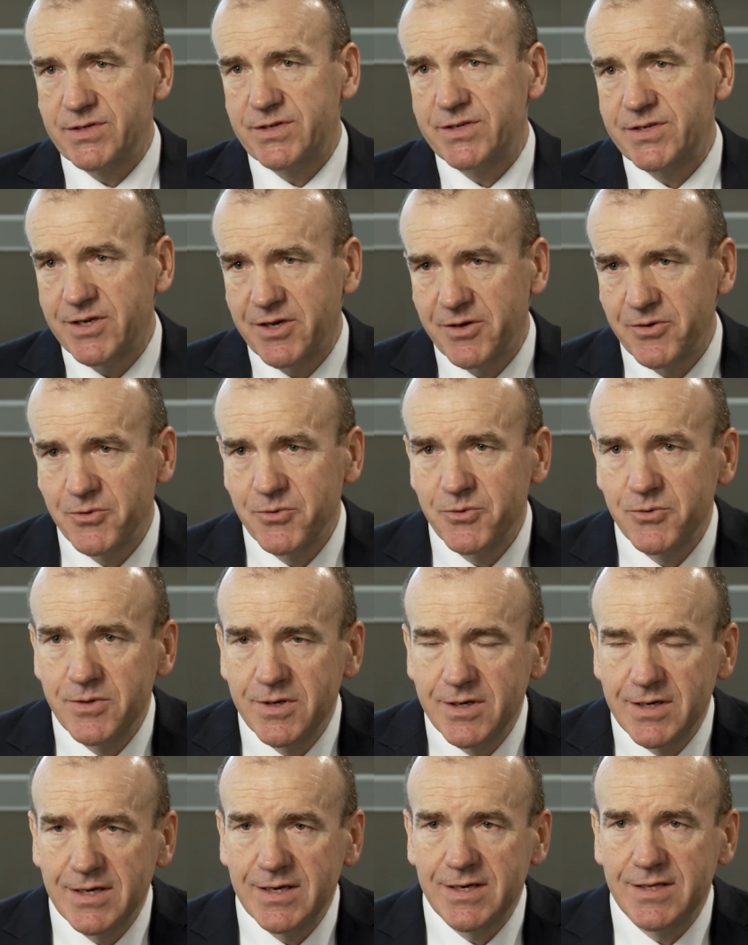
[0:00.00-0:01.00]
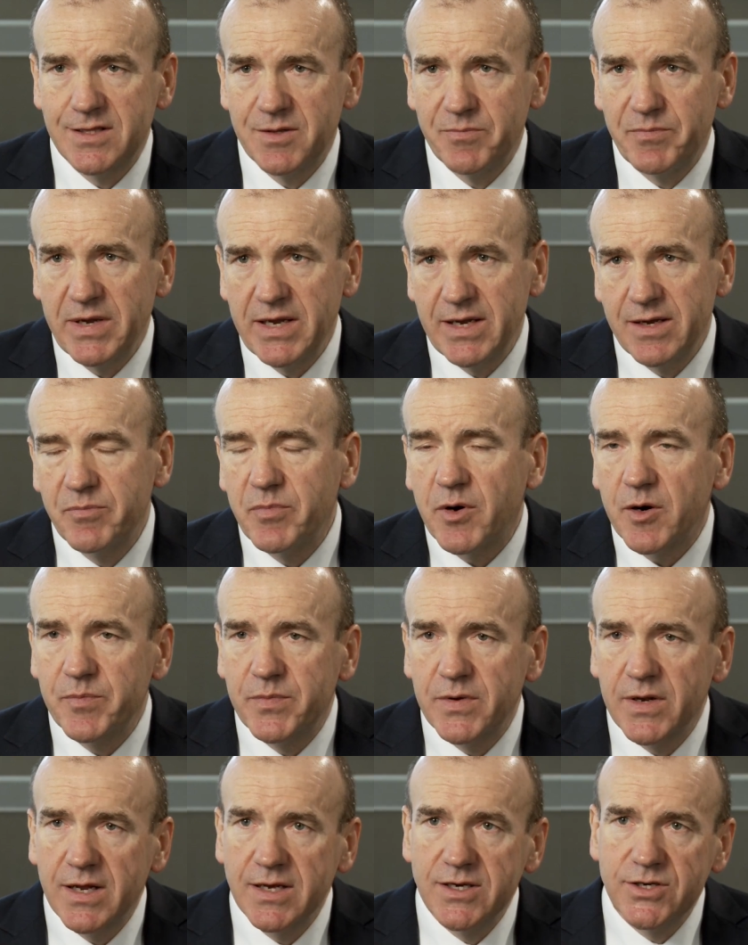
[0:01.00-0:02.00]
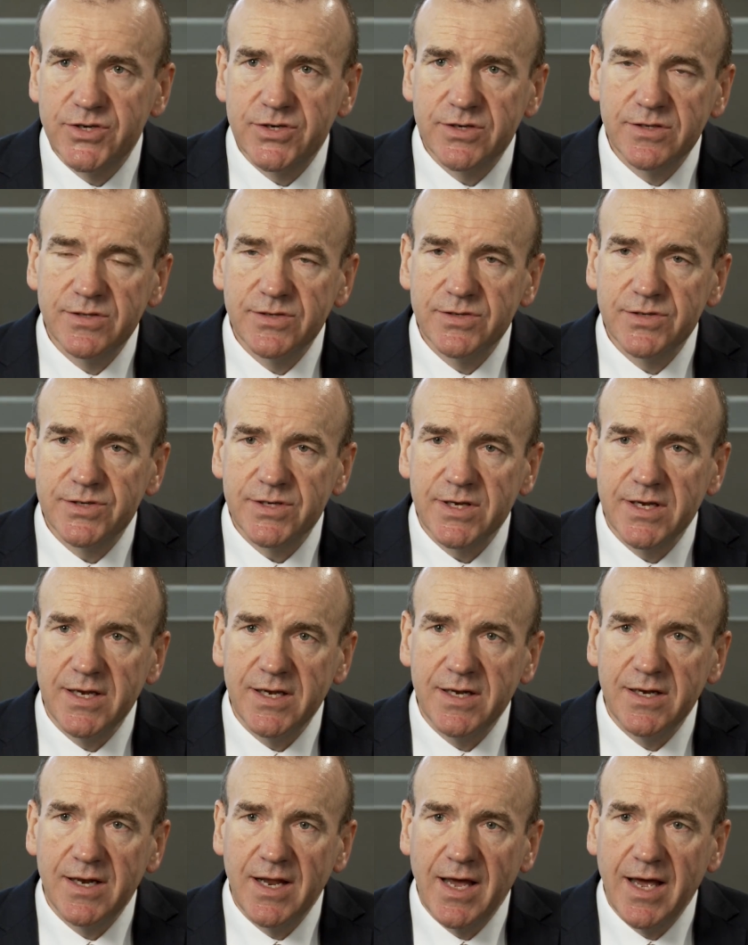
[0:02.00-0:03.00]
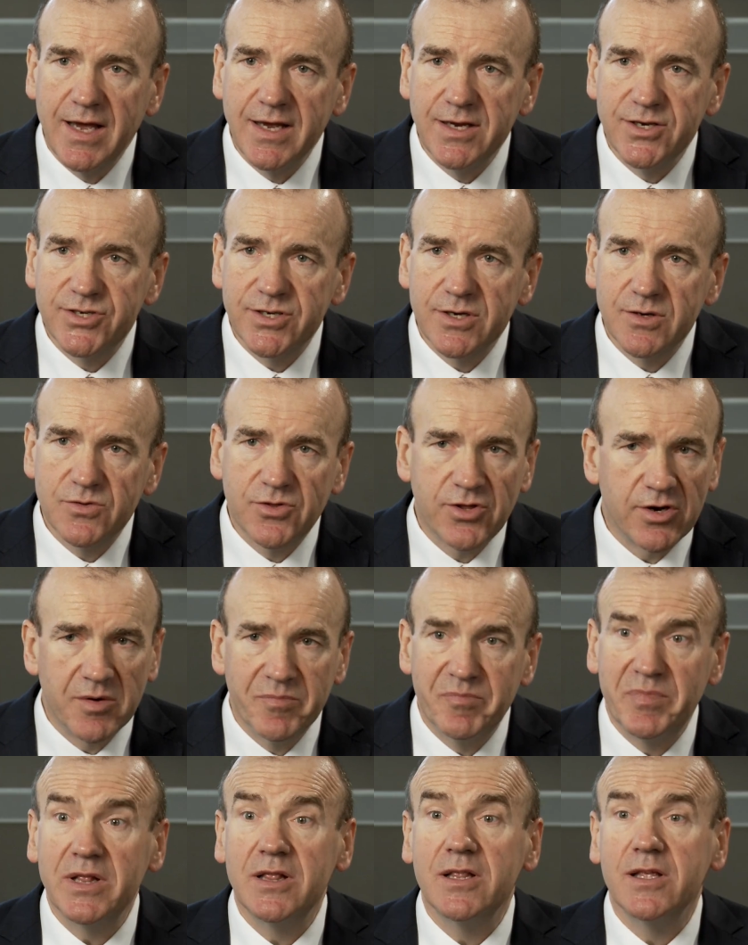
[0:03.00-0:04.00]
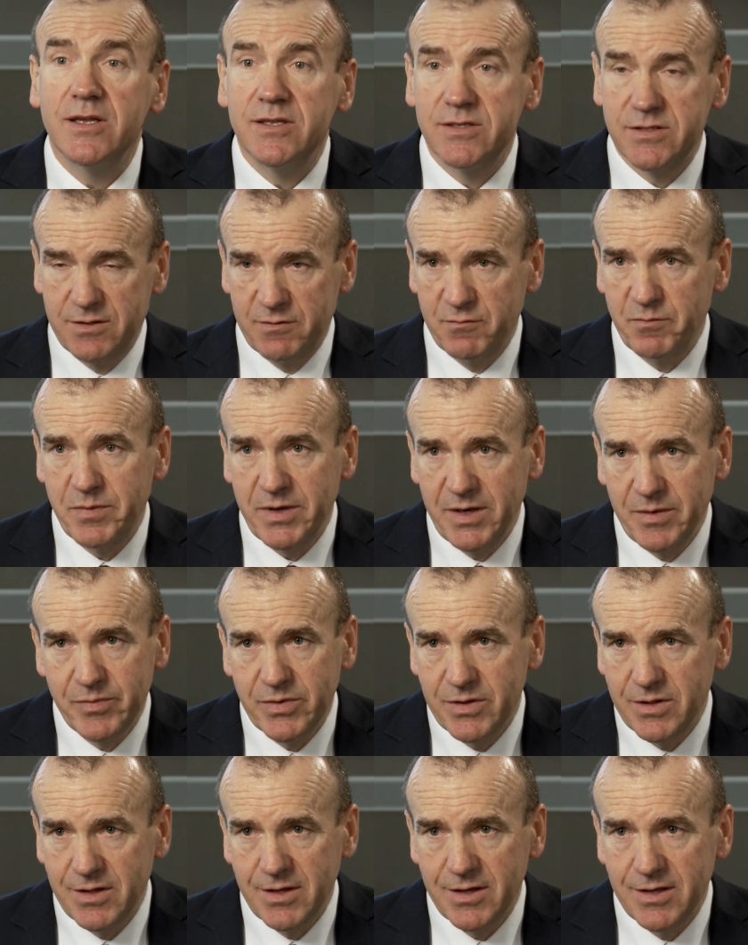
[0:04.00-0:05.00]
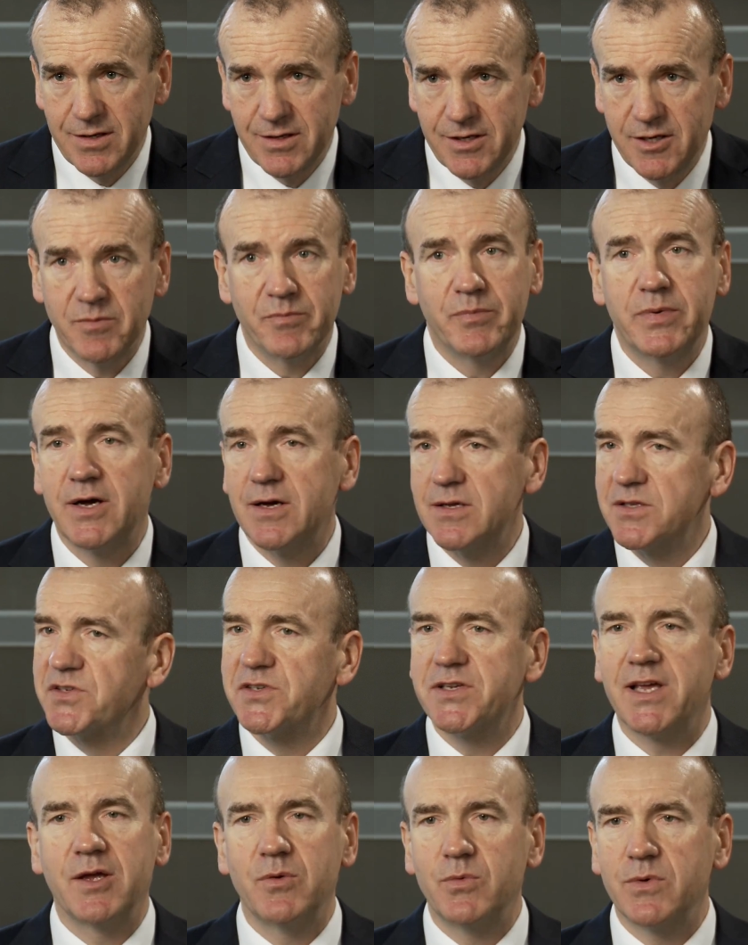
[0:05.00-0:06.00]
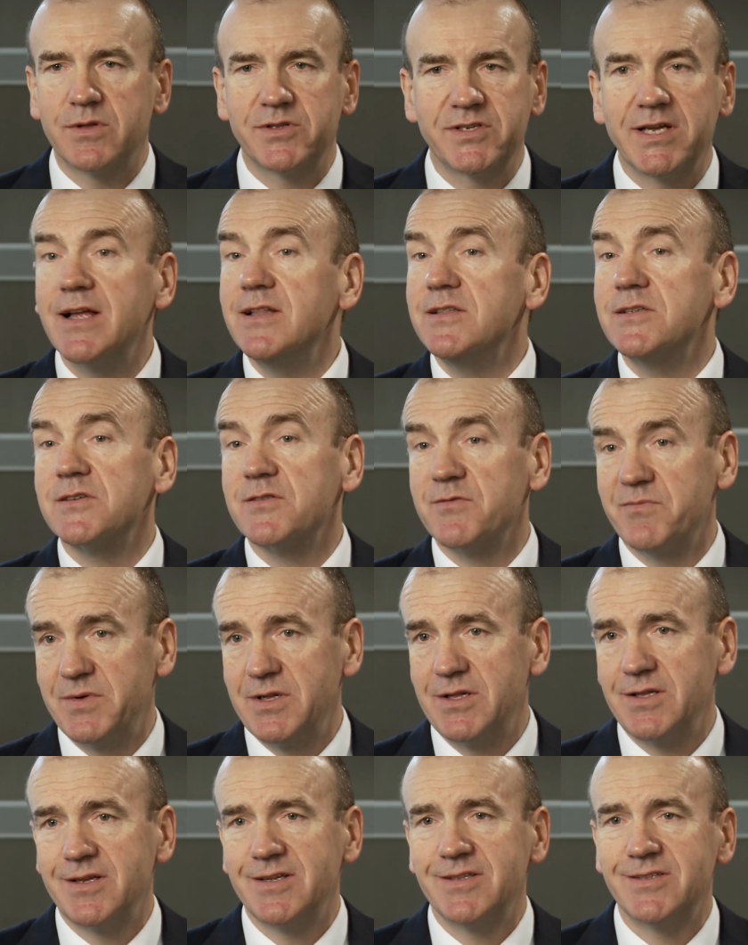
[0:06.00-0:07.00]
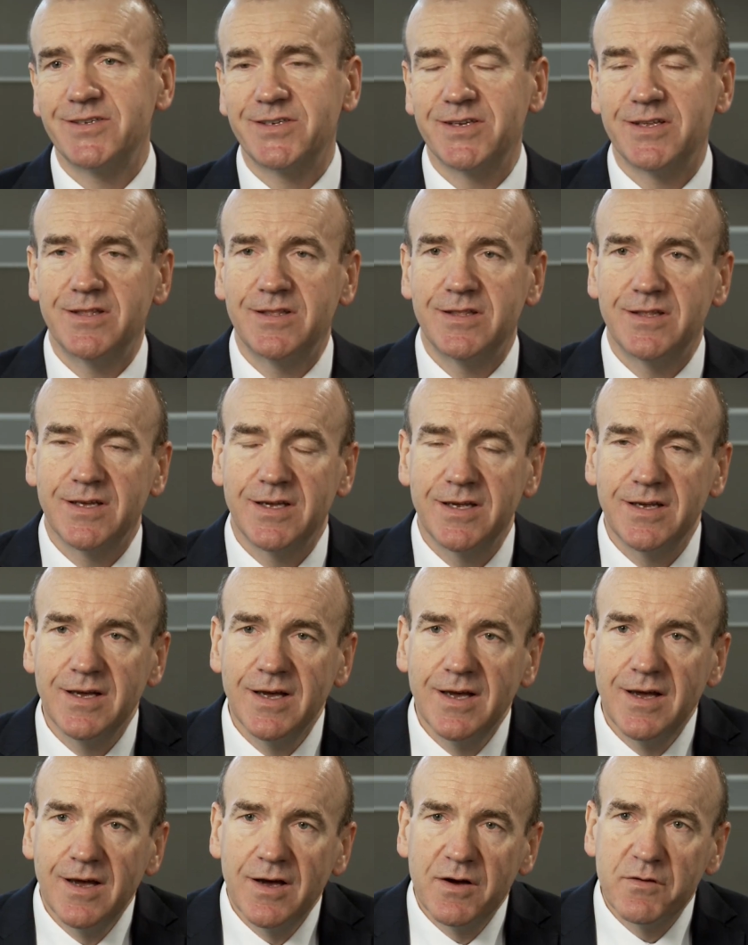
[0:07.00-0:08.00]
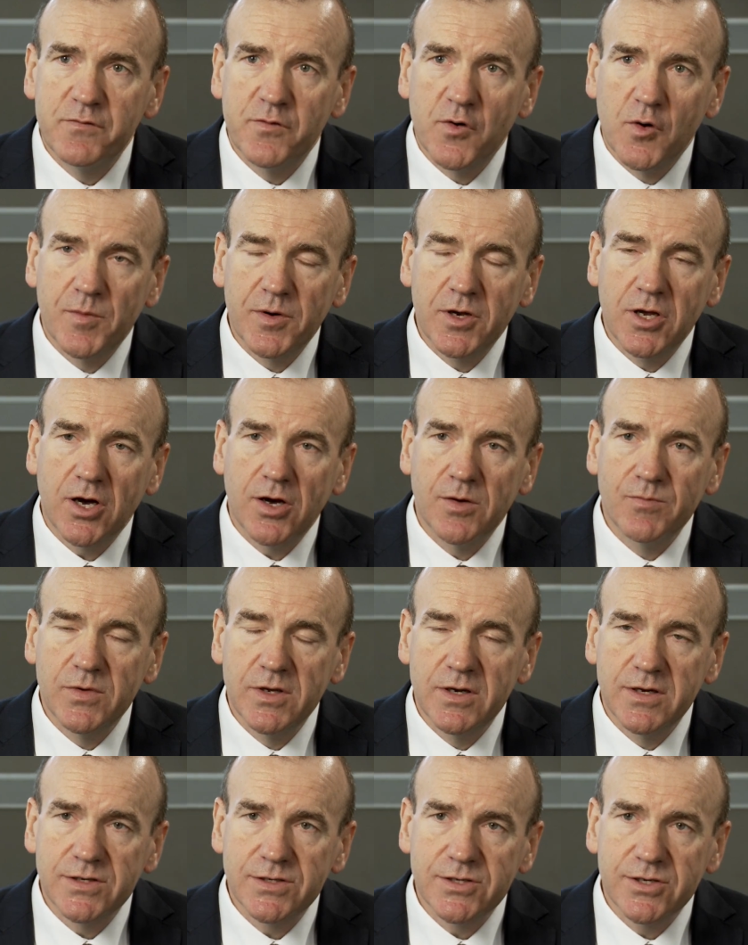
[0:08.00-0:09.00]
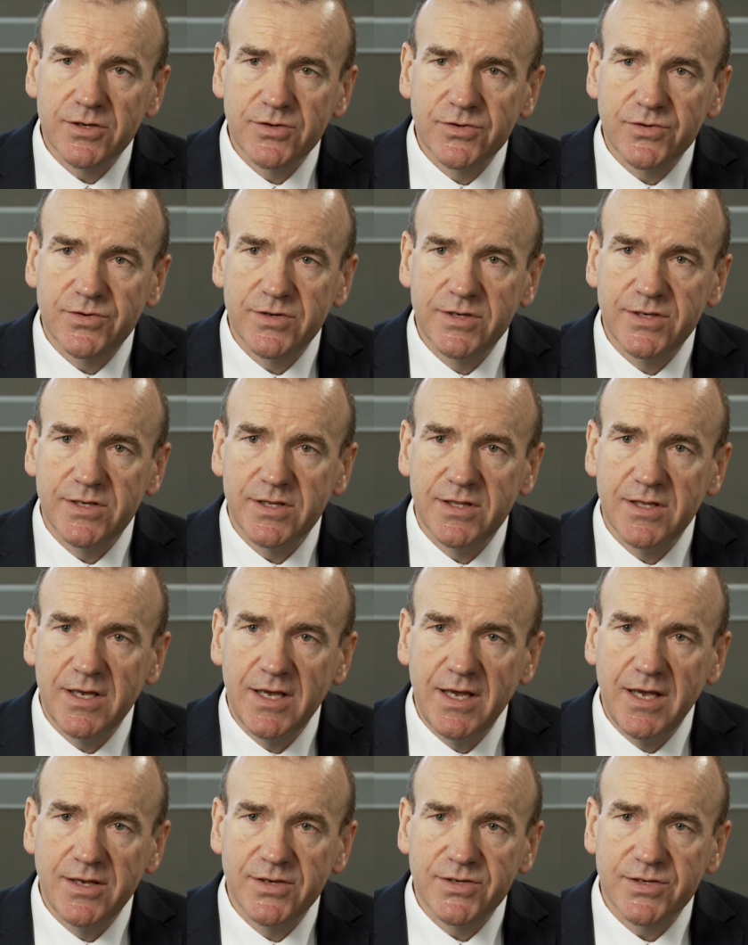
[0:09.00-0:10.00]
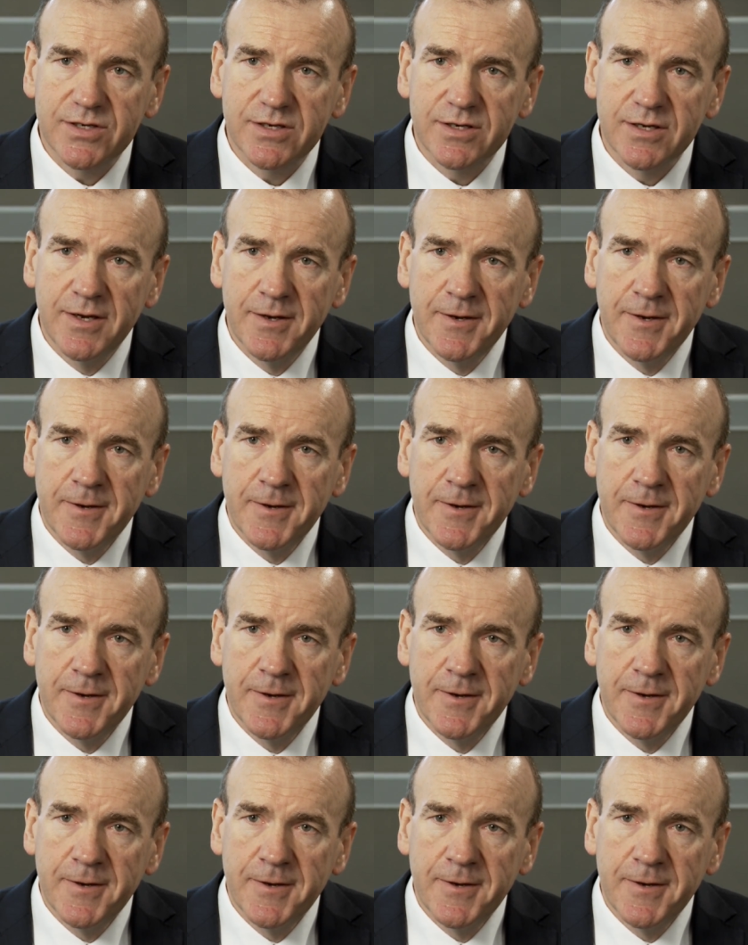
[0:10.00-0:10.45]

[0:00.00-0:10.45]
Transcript: So the big populations in Asia, there are billions of people there, compared, say, with tens of millions in the former communist countries in the East.